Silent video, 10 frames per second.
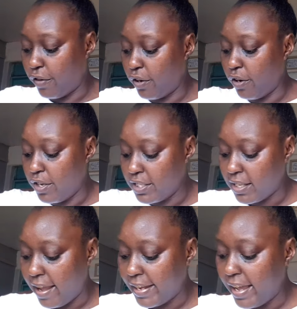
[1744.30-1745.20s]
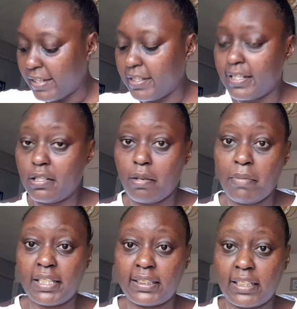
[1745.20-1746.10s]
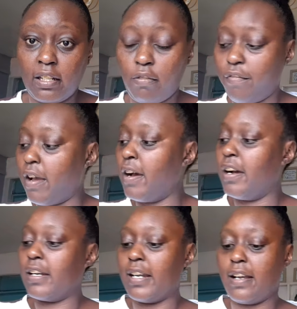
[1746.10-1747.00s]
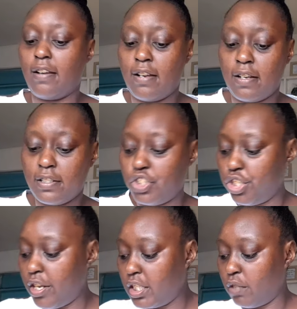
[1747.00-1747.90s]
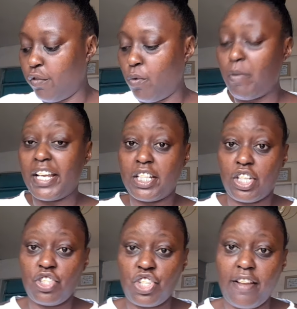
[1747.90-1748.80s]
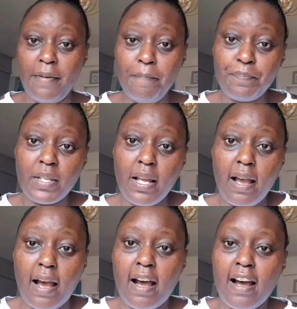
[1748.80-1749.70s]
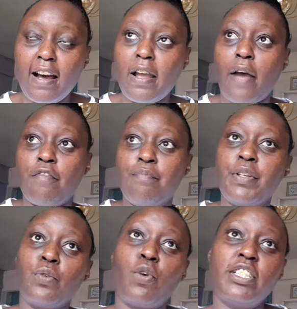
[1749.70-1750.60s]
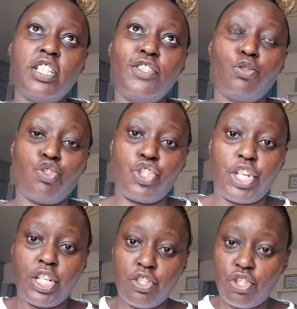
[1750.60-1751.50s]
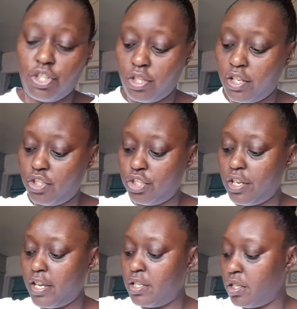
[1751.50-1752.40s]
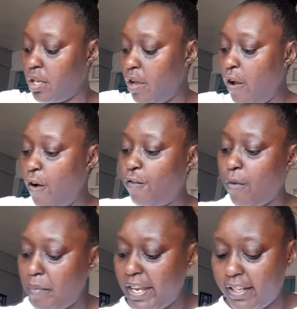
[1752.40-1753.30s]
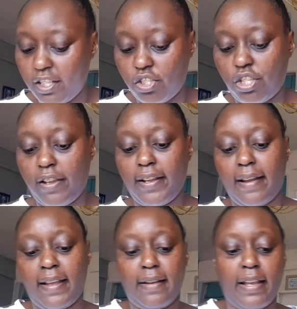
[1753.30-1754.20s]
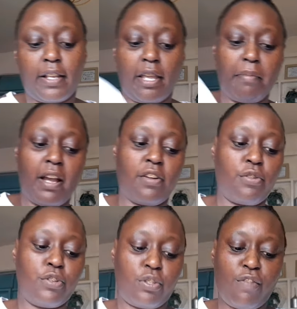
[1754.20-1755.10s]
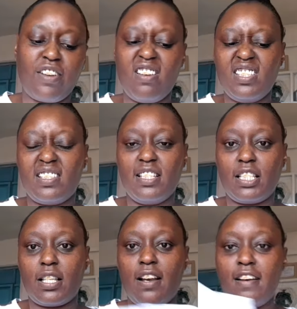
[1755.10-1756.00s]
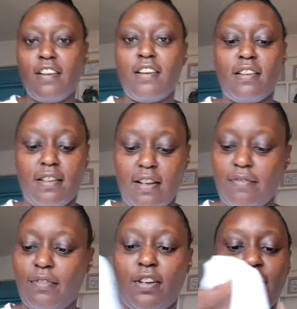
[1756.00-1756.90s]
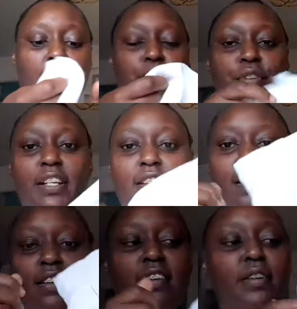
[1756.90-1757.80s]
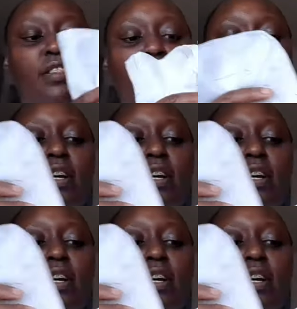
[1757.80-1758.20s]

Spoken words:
course I added myself shears for my kitchen. I've been wanting to change the shears for my kitchen, and I came across, of course, this fabric. This